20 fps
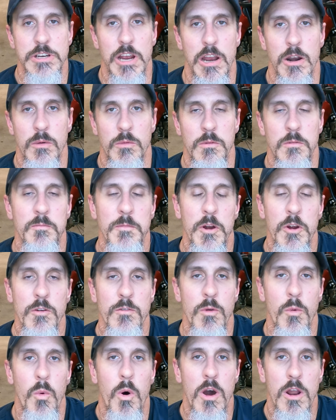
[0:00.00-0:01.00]
trying to
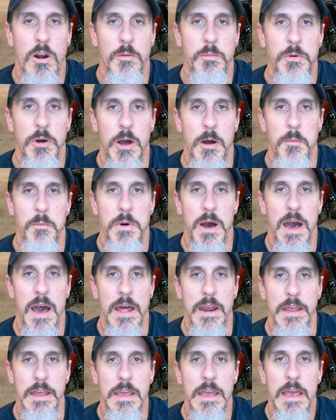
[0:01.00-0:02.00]
remove the water pump
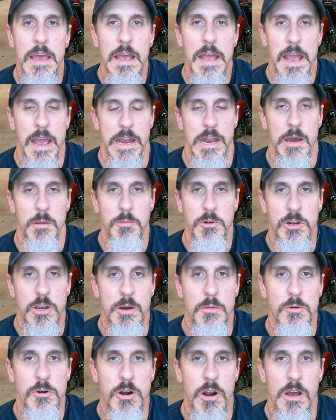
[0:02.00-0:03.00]
body and I'm gonna
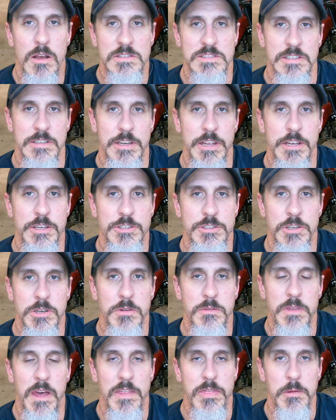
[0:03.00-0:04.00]
come across an
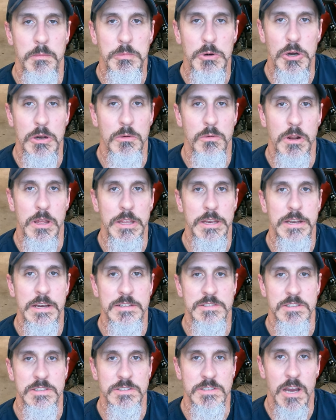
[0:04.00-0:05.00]
issue that the book really
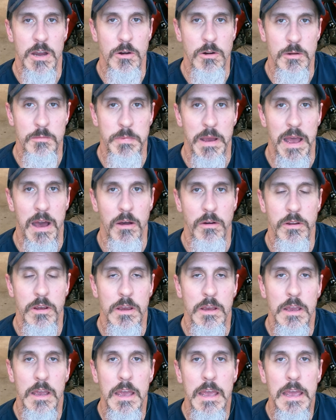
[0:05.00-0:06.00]
doesn't talk about.
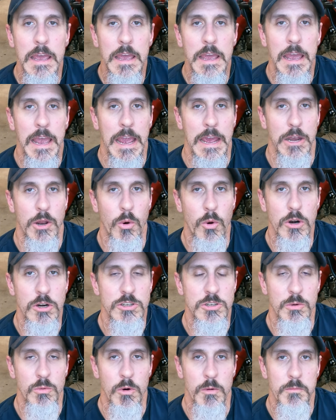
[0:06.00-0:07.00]
In order
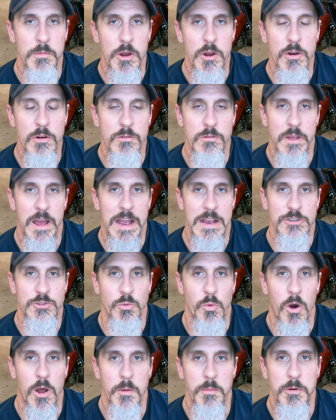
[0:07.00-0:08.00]
to remove the
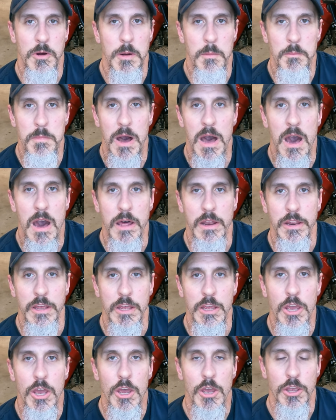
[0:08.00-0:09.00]
actual water pump
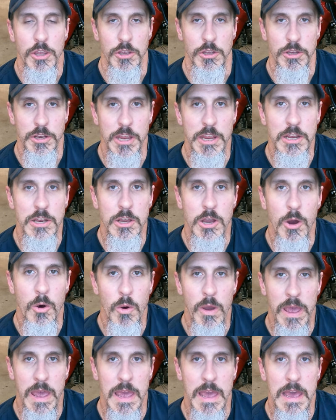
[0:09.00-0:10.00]
body, you need to
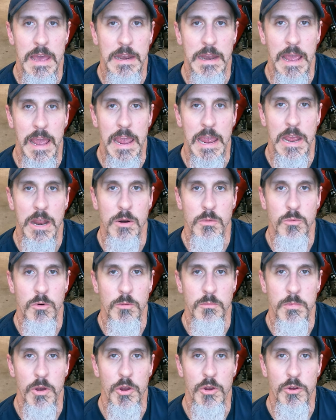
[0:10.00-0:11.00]
go ahead and
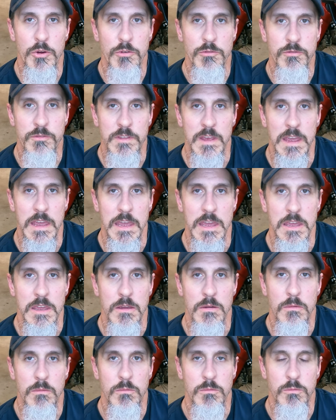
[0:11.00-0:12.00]
remove
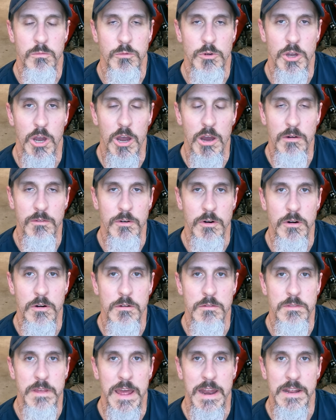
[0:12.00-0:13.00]
the
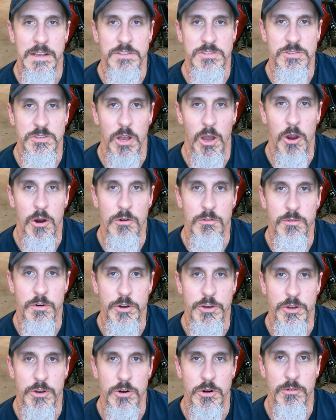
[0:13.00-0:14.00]
cover that is over
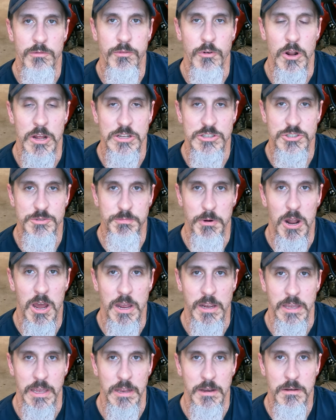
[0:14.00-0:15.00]
your front
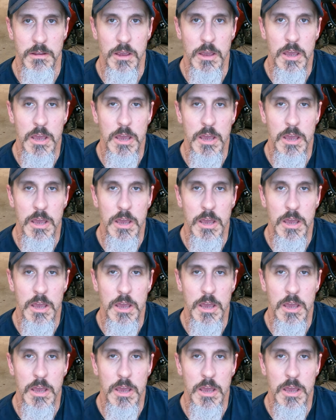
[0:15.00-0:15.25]
sprocket.